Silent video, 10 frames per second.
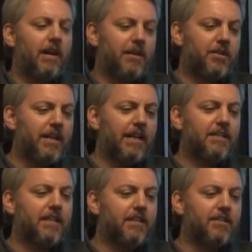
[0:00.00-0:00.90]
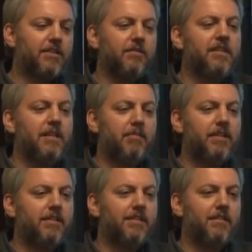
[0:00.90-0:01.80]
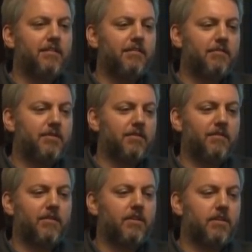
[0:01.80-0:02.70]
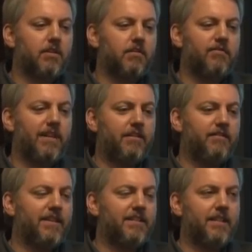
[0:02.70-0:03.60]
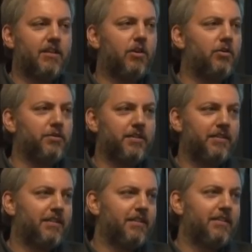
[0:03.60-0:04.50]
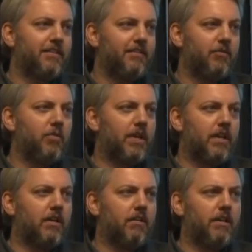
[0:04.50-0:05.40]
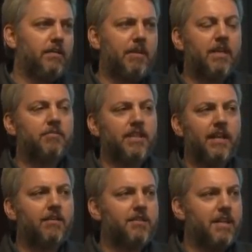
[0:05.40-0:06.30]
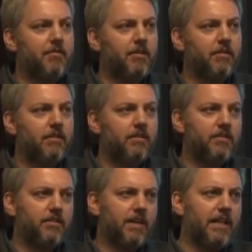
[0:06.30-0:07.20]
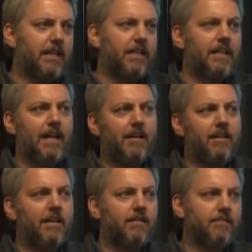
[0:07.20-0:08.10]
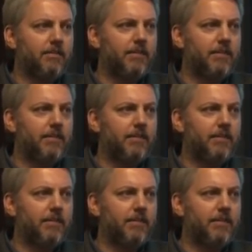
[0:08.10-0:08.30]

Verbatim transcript: I try not to get so deep into the sort of value investing cult where it becomes an echo chamber. So I try to get out of that a little